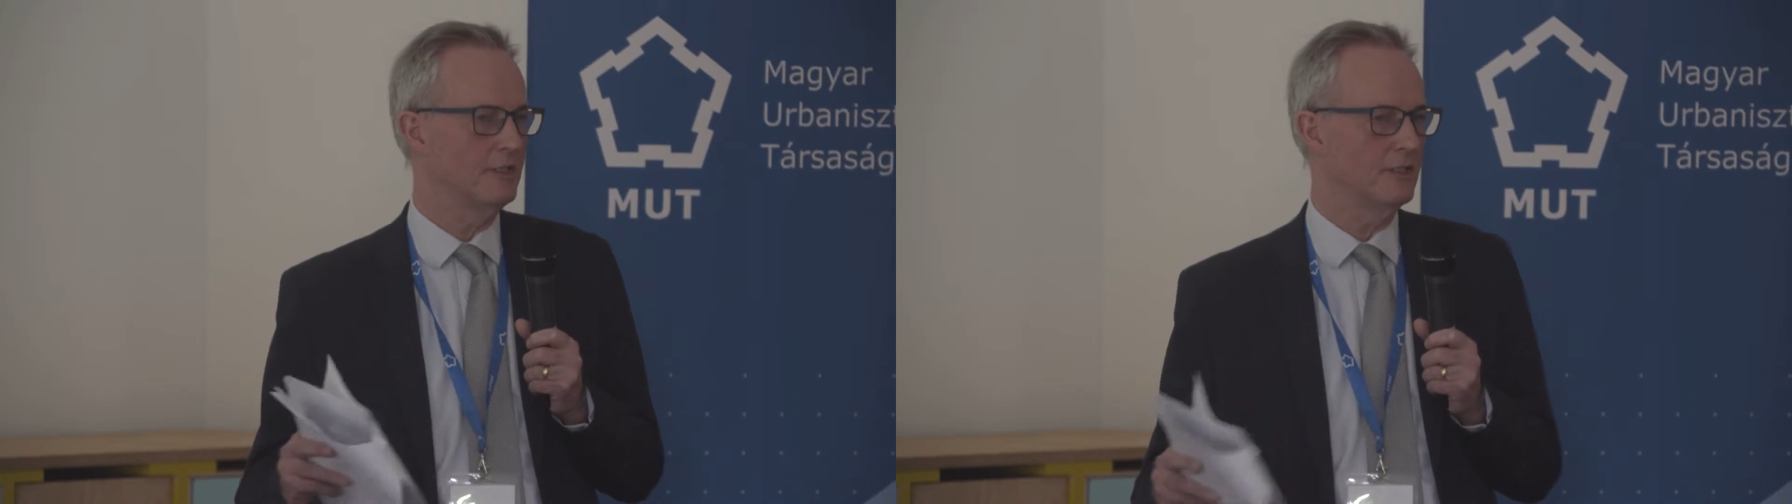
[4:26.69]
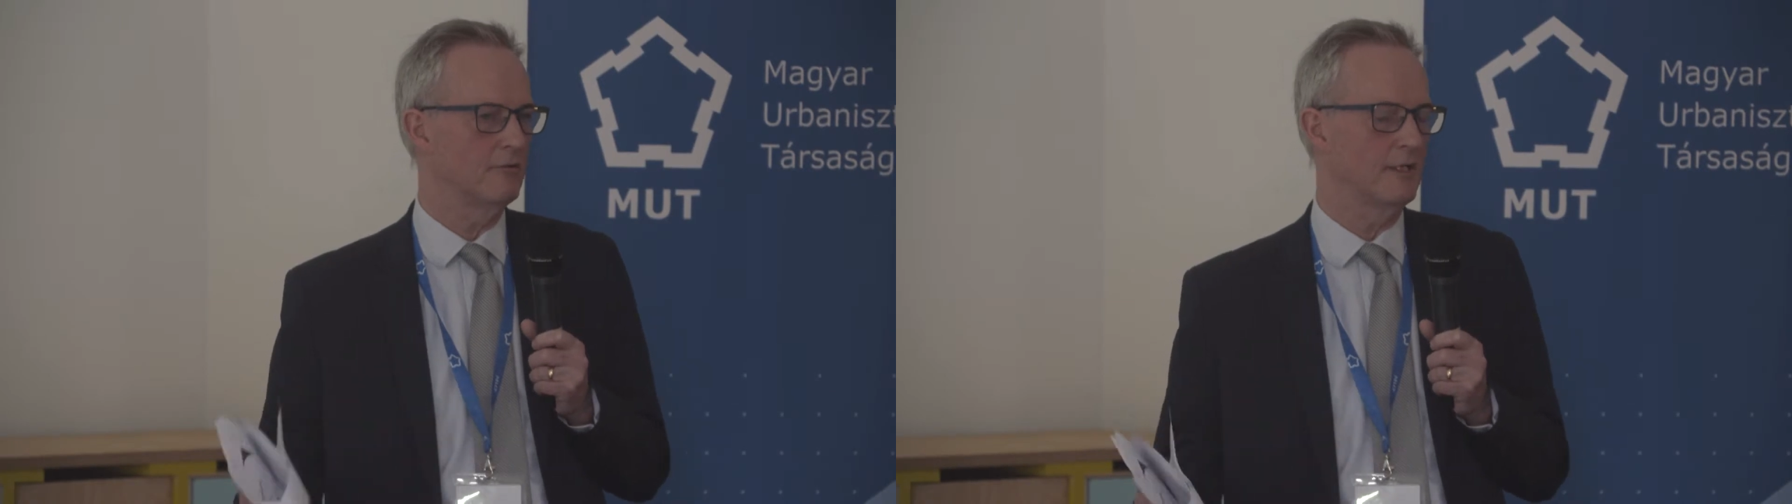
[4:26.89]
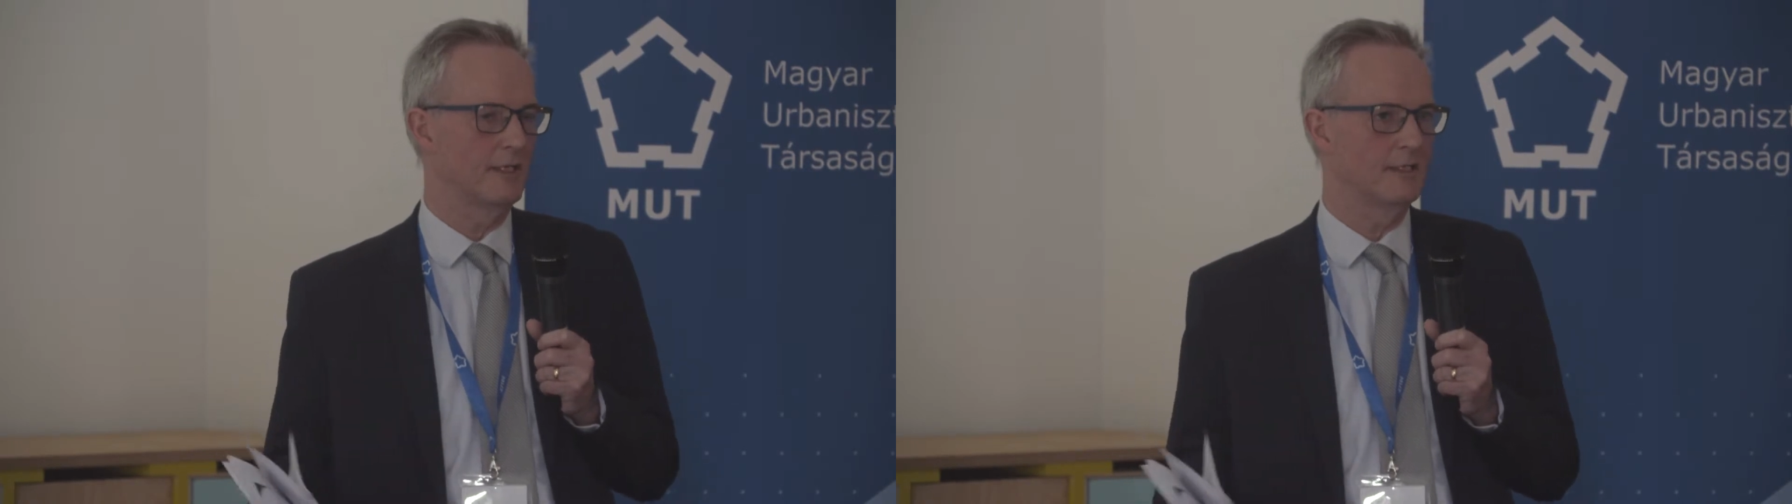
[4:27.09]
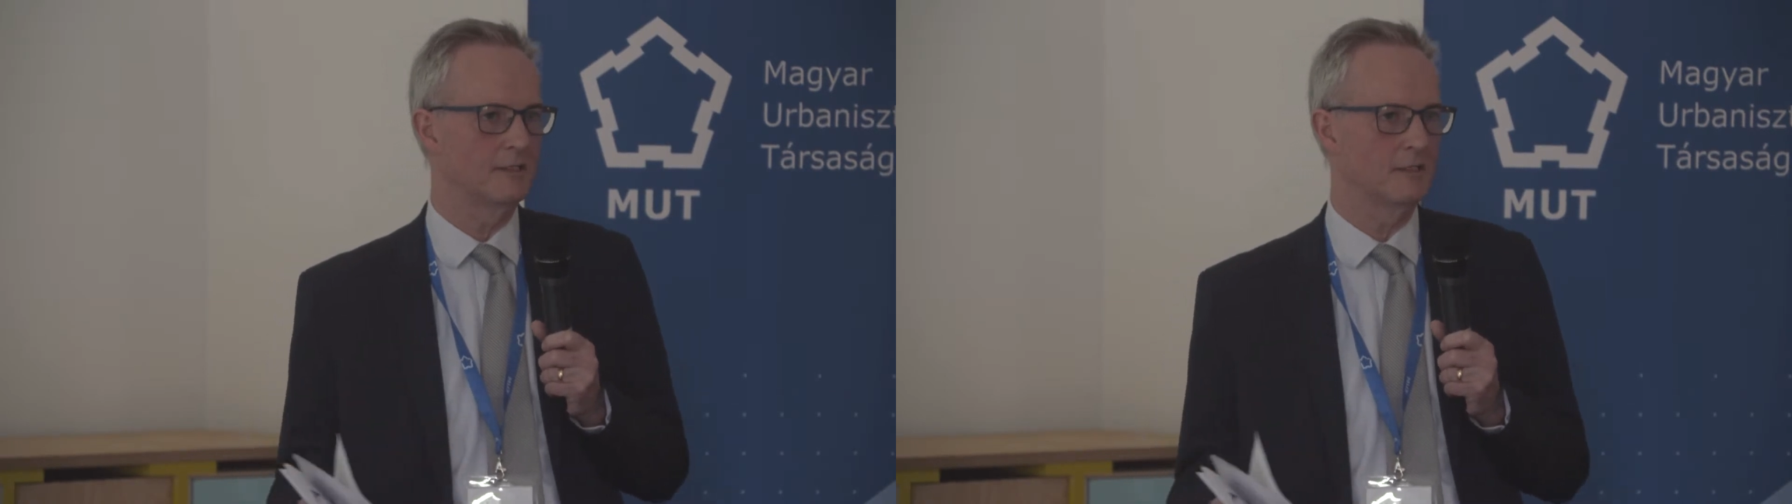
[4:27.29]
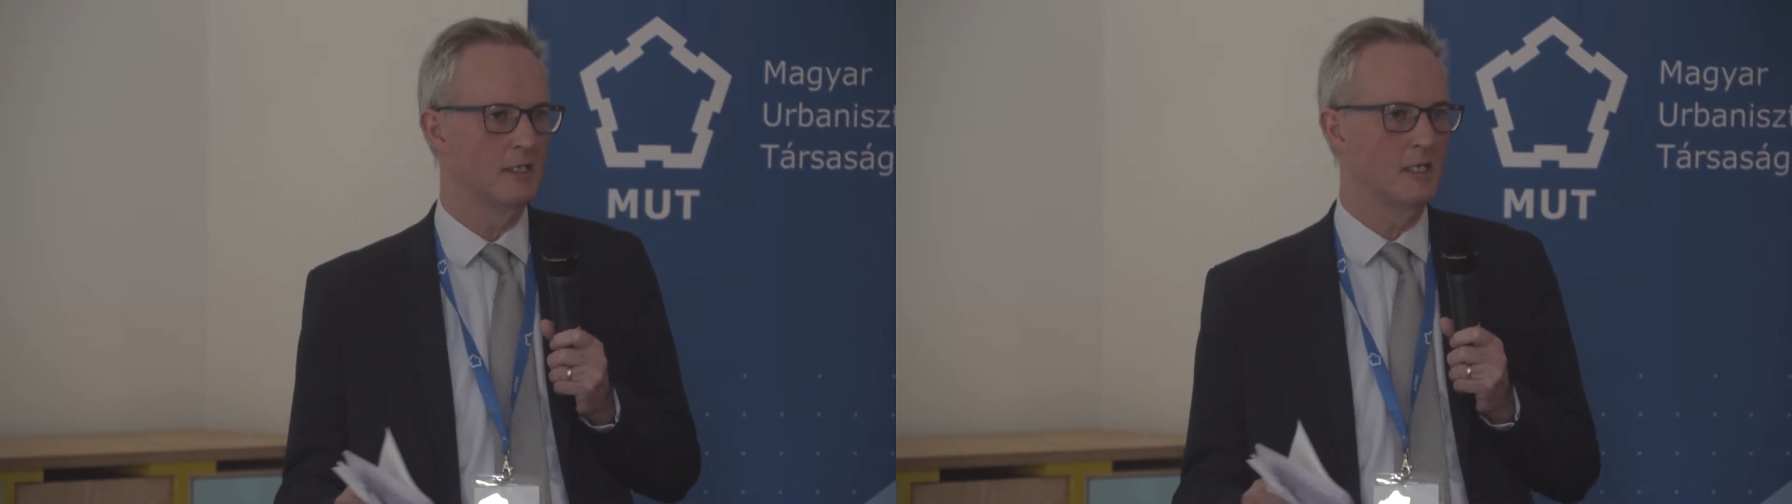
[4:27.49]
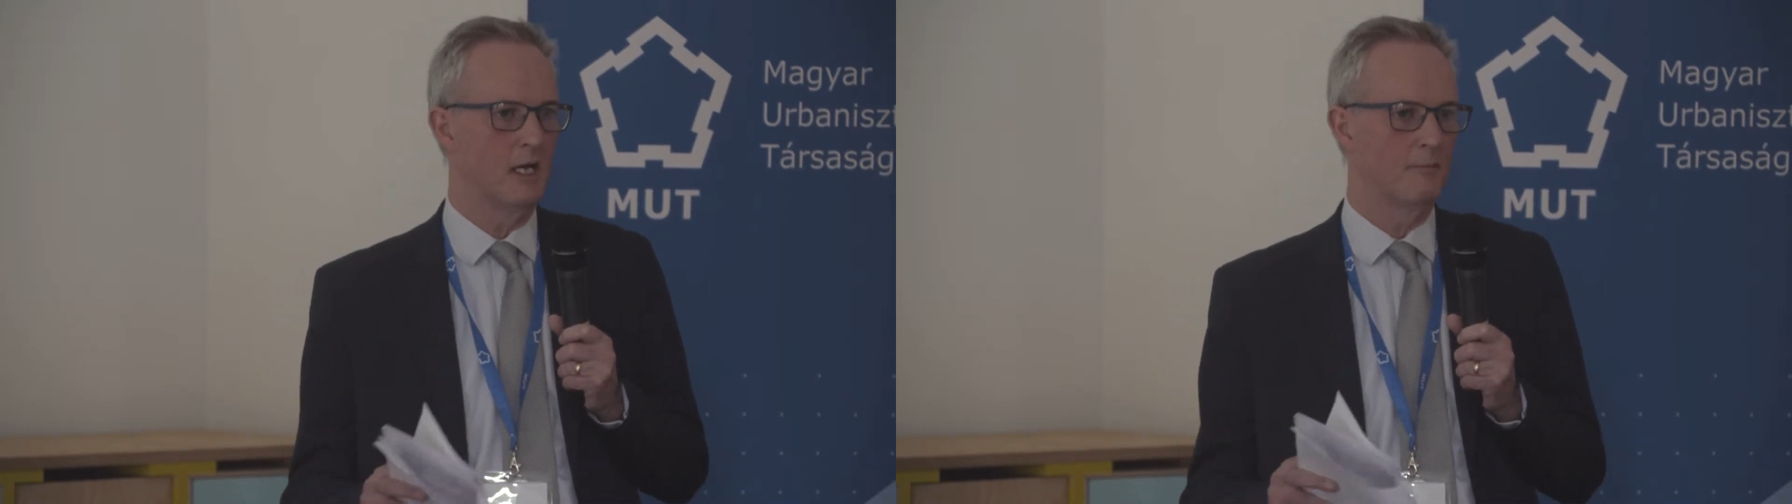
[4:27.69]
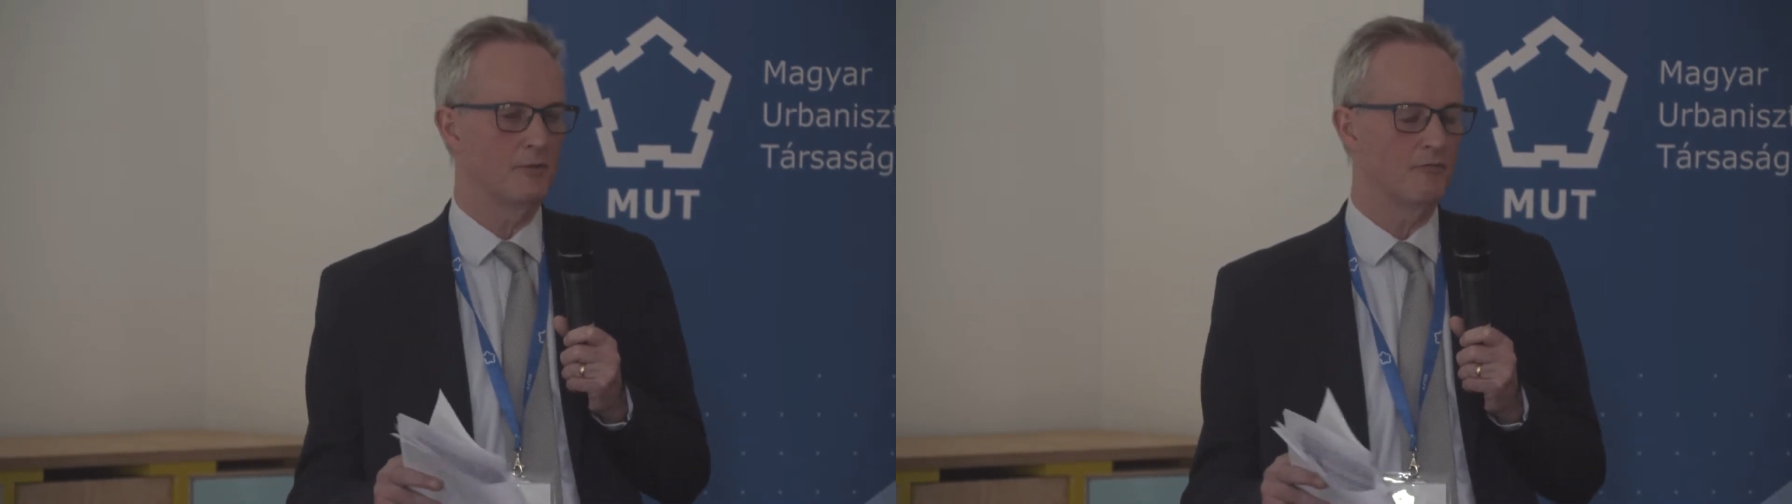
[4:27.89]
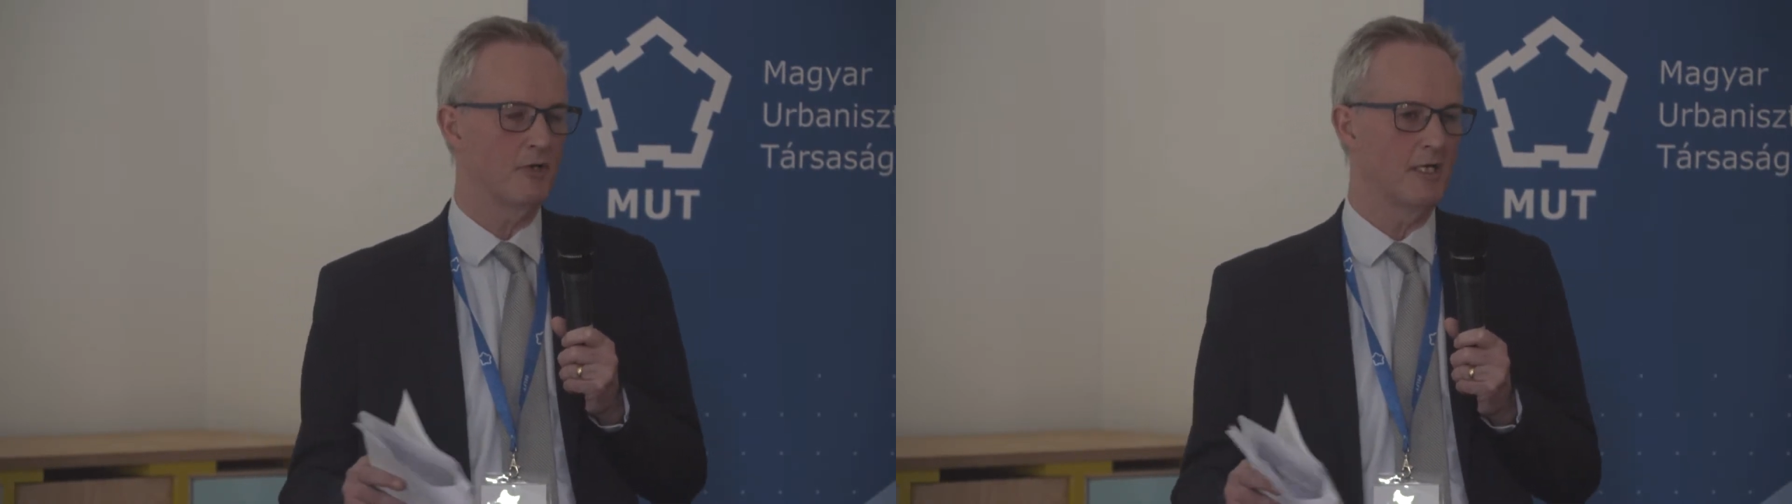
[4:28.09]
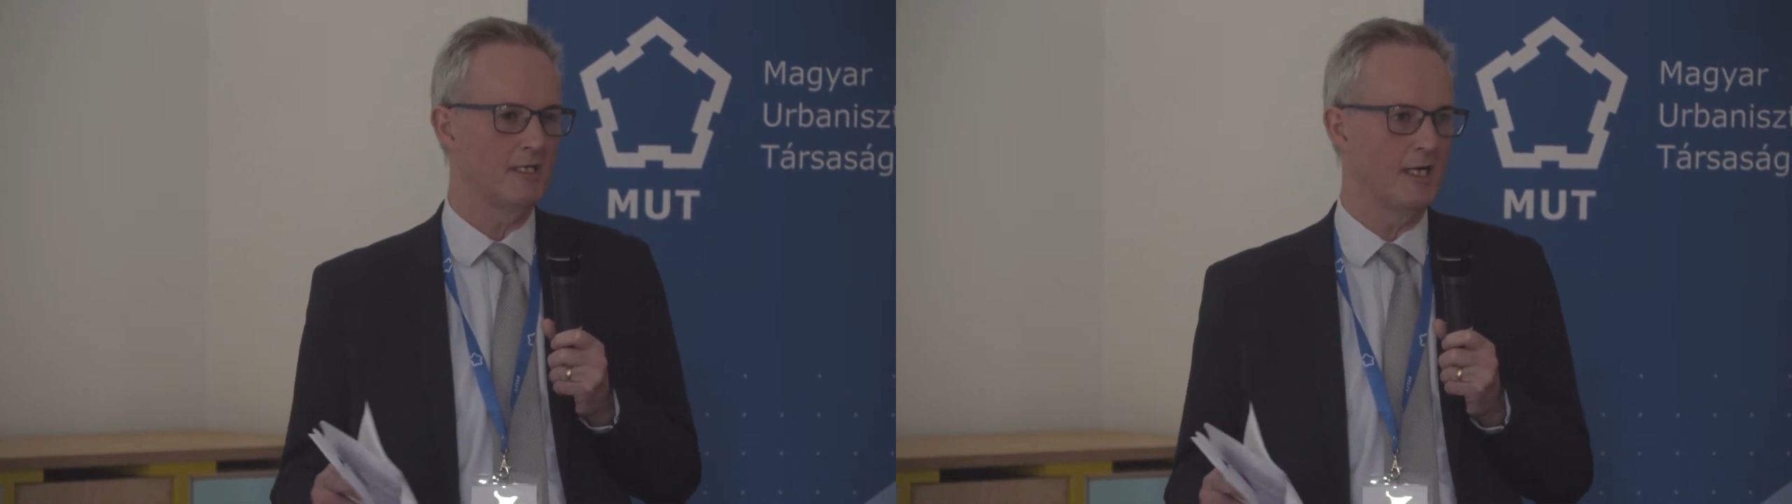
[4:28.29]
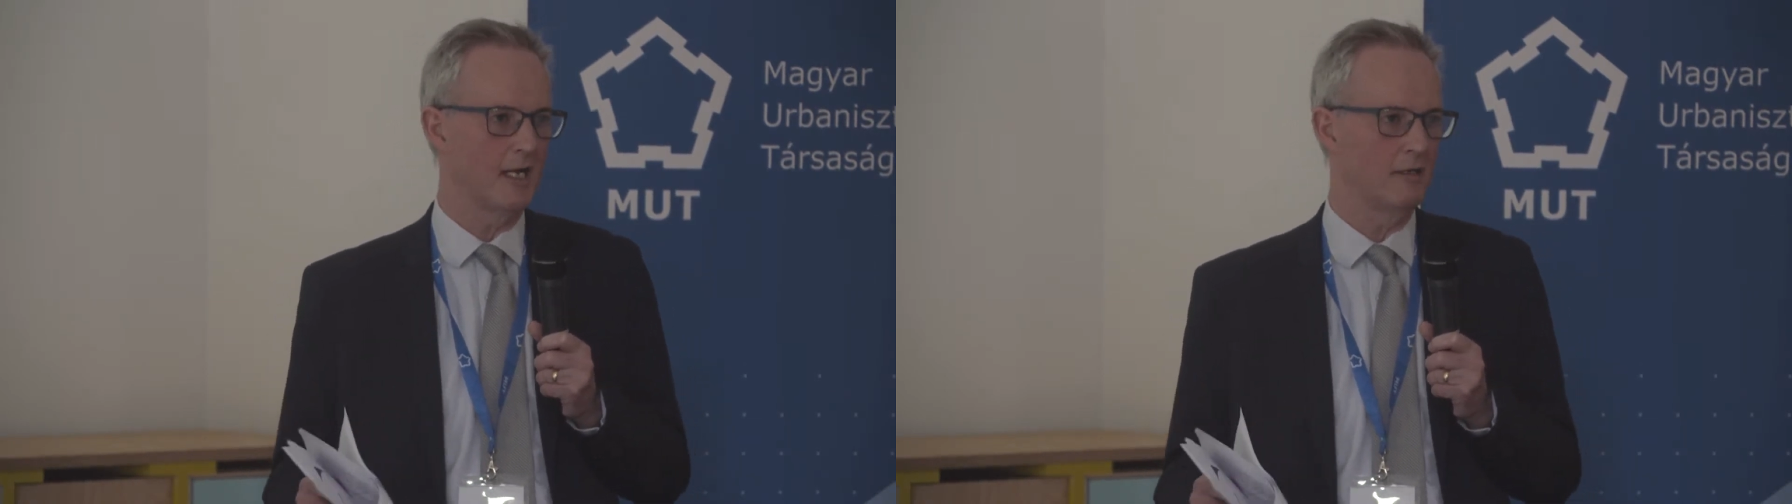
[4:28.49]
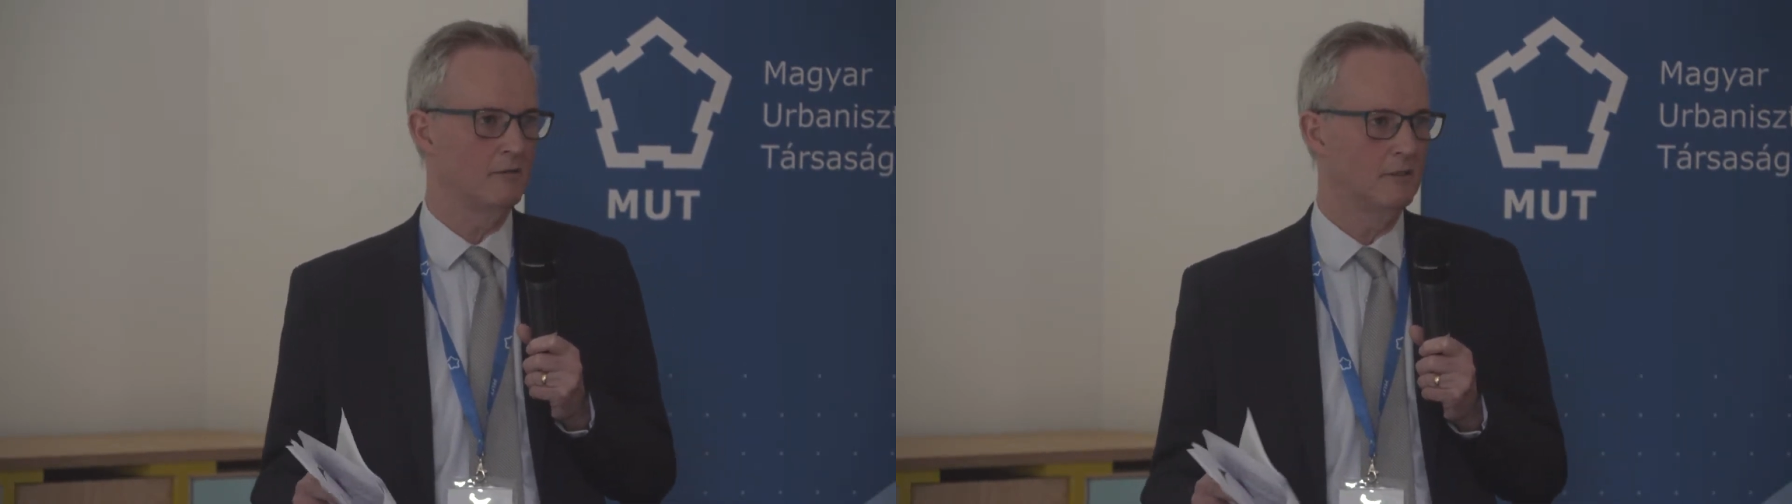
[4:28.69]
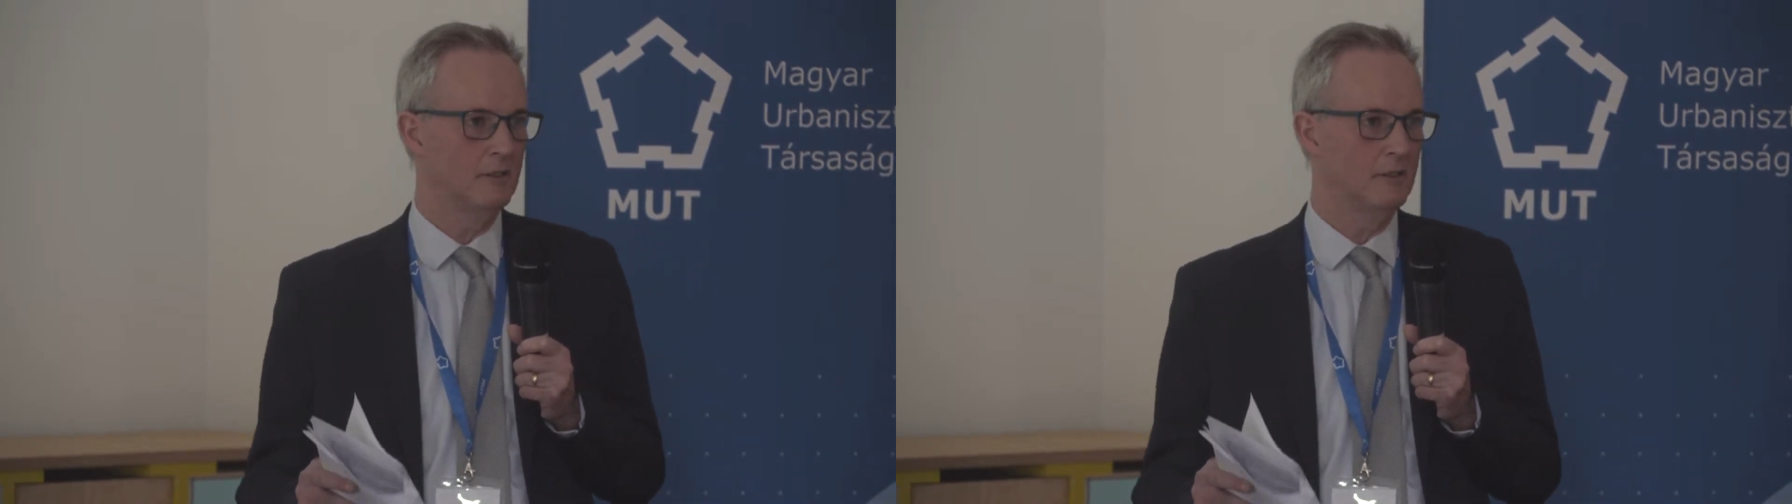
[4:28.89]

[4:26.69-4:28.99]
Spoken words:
degrees between now